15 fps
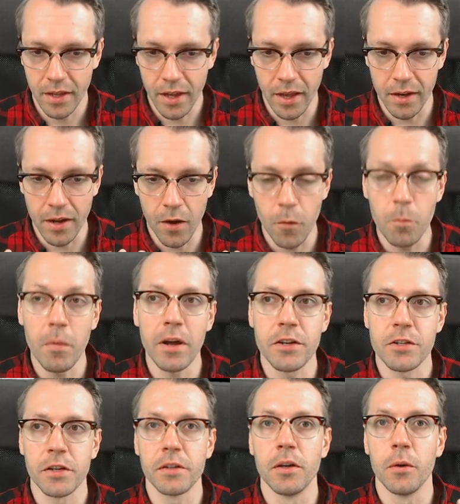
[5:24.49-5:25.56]
and how
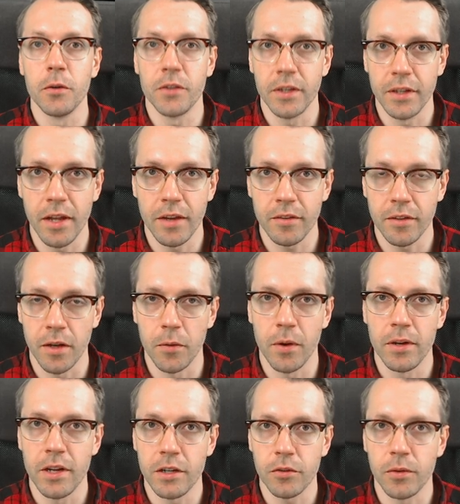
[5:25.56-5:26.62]
much it goes against our
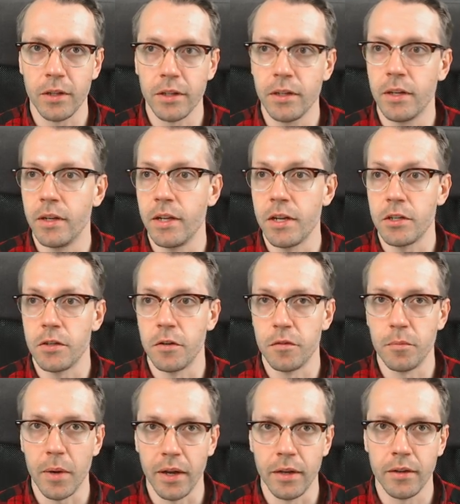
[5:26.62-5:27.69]
natural inclination of
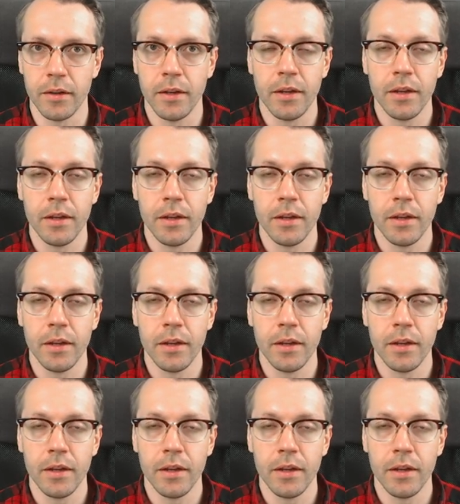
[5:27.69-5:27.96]
mind.